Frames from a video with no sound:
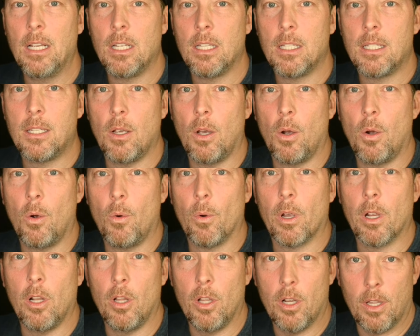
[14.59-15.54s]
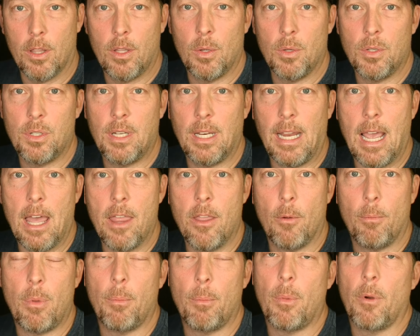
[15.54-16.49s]
So we're going to look at those
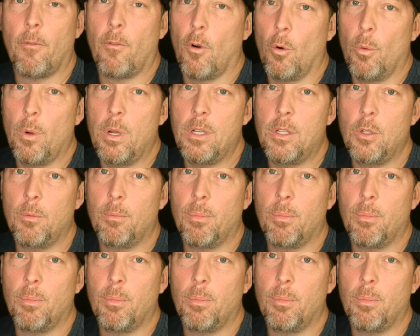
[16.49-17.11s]
together, but before we do,